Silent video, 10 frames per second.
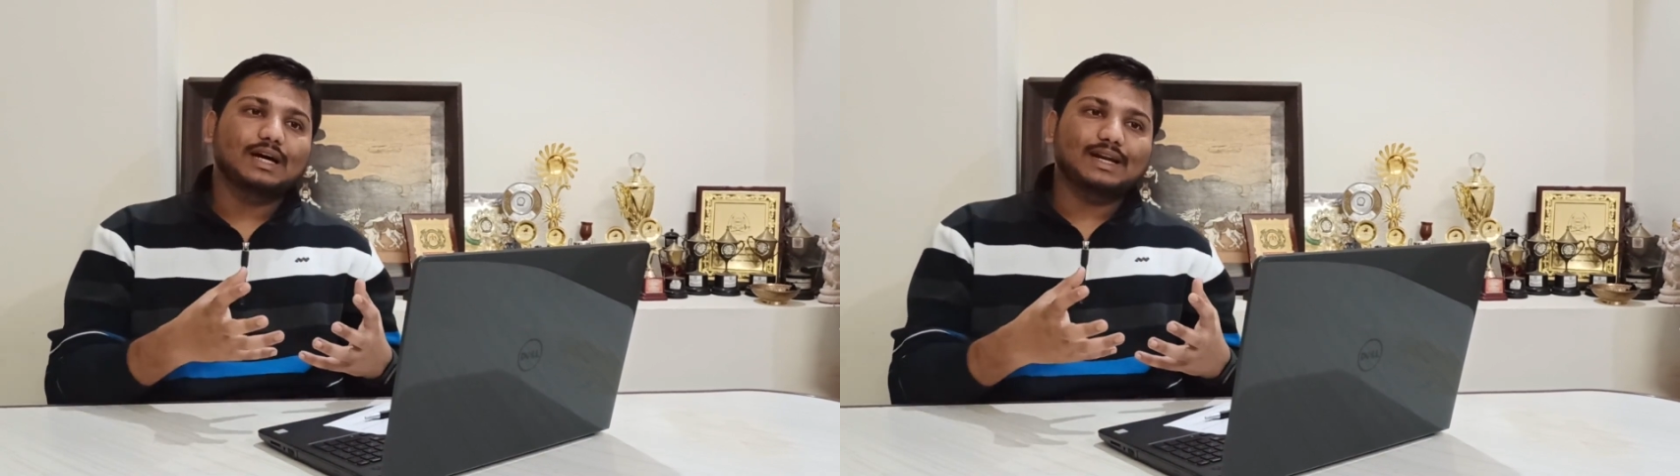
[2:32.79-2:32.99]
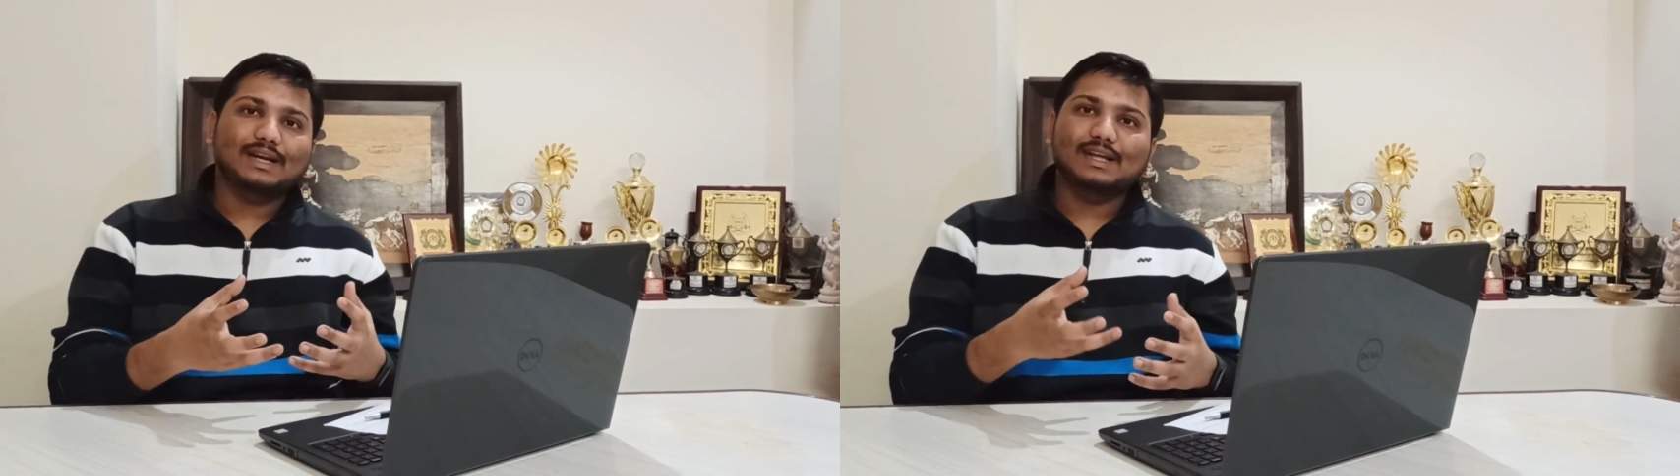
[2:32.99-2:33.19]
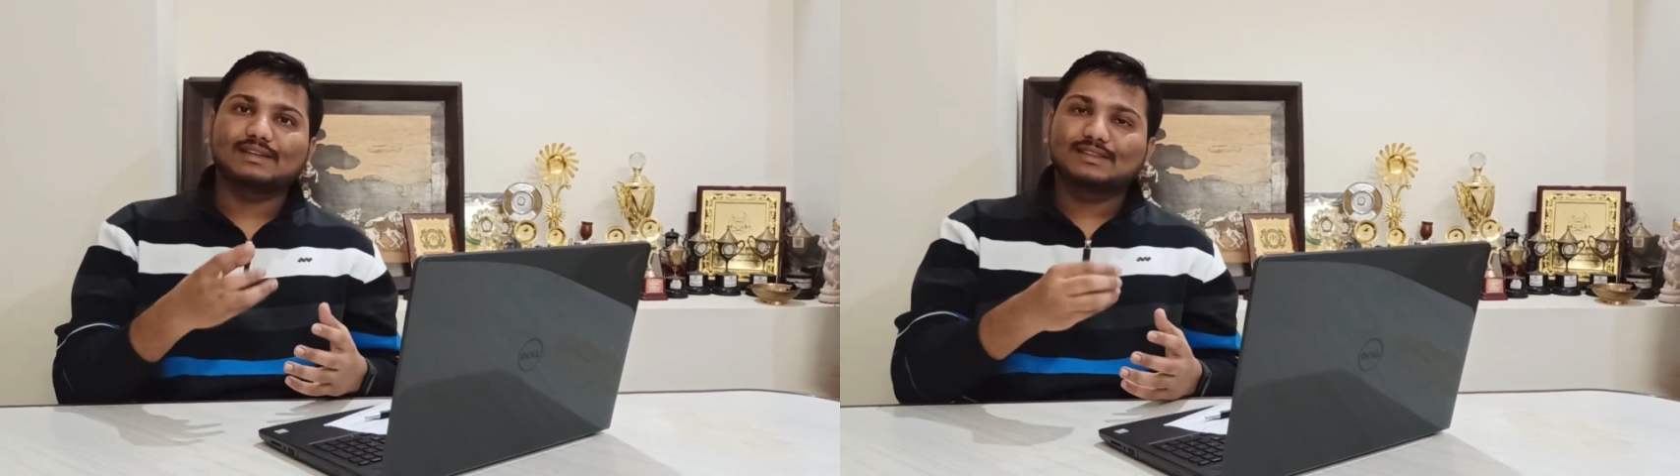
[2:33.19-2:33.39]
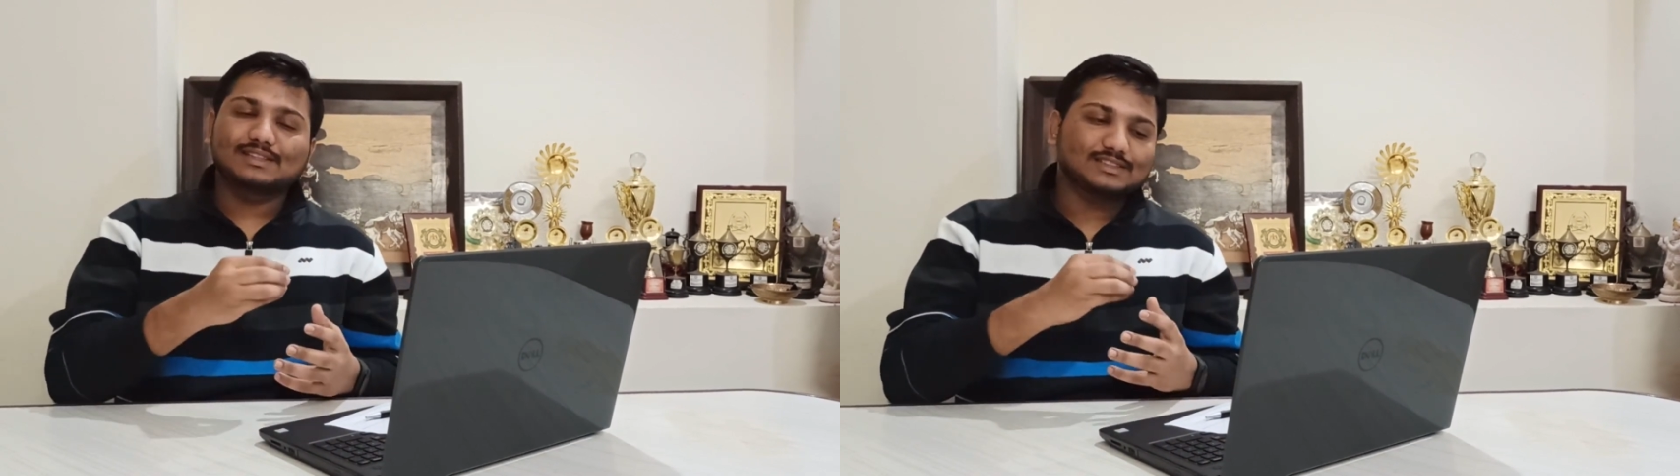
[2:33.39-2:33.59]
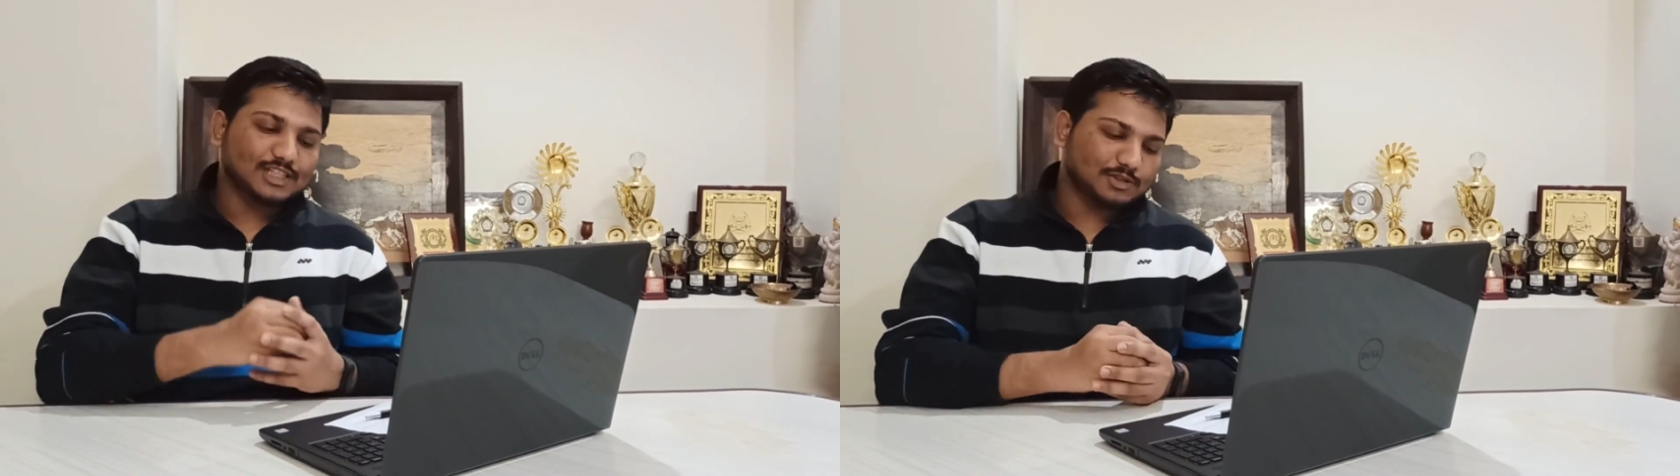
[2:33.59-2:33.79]
reading
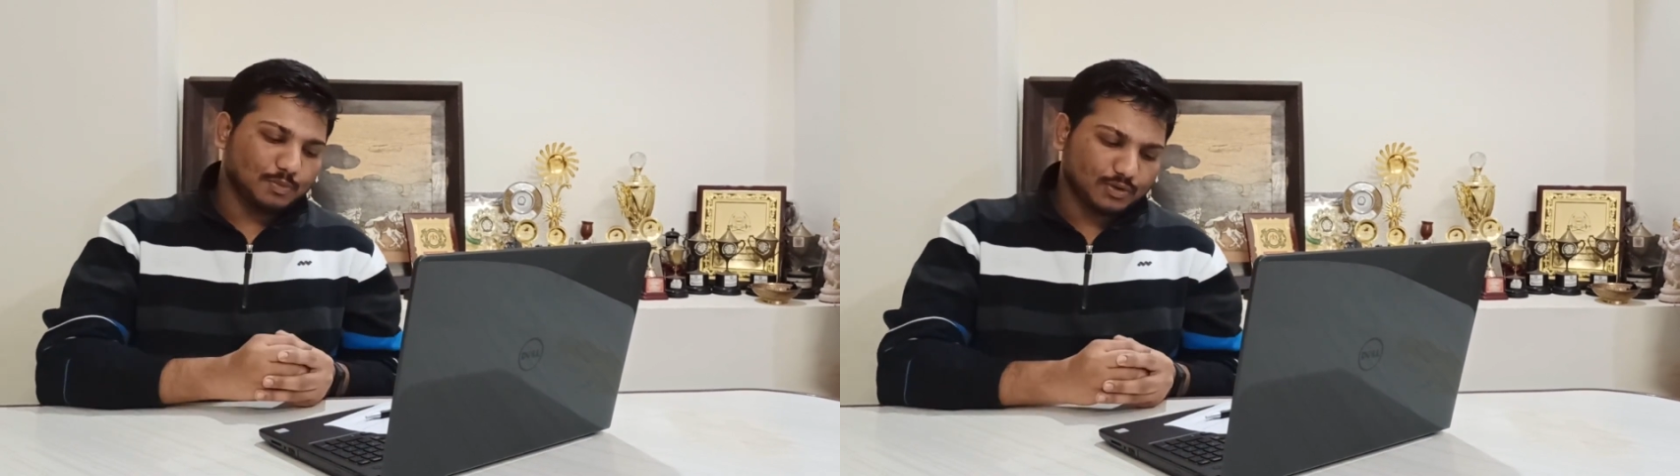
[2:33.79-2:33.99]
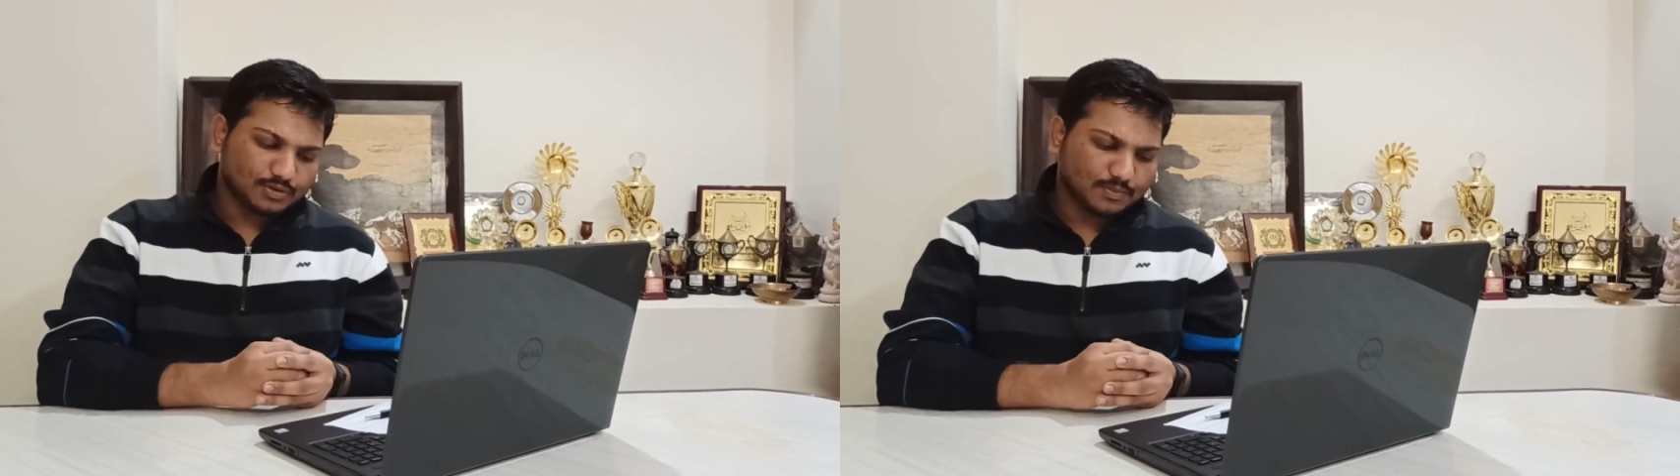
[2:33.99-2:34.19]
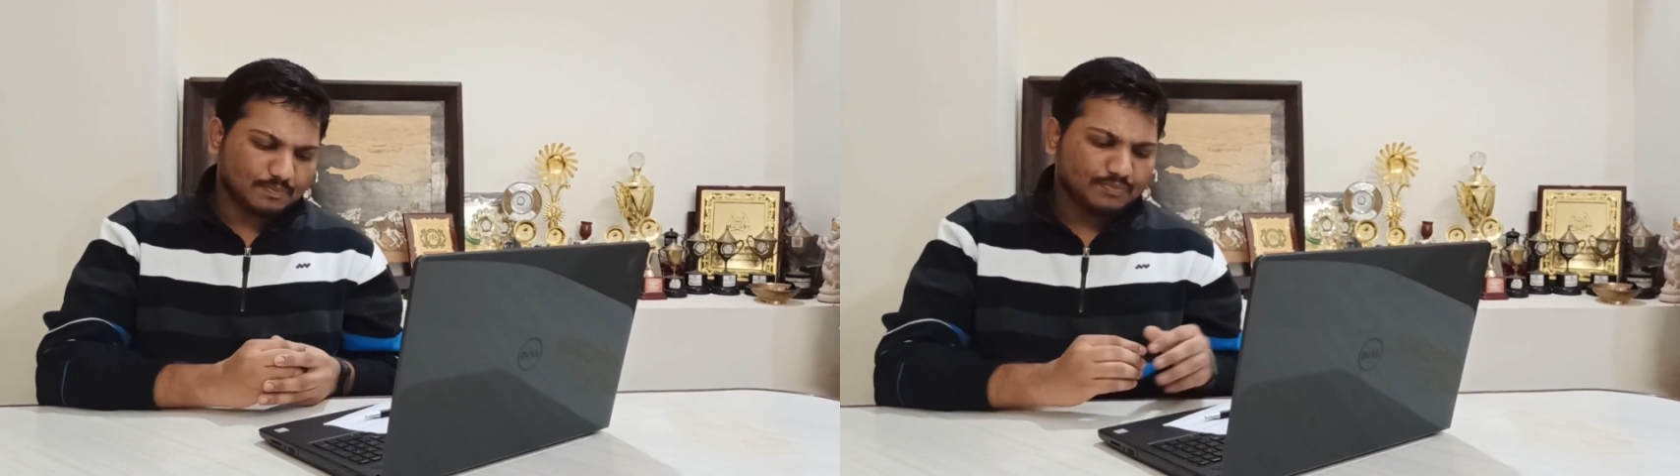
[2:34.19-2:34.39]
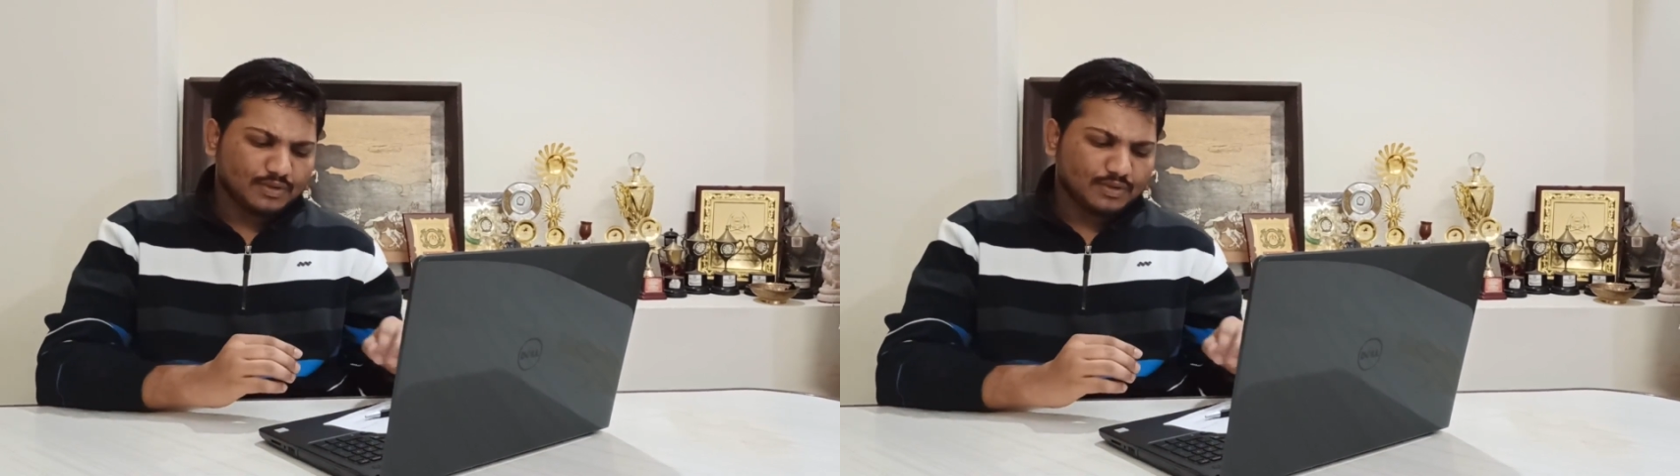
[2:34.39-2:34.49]
these textbooks.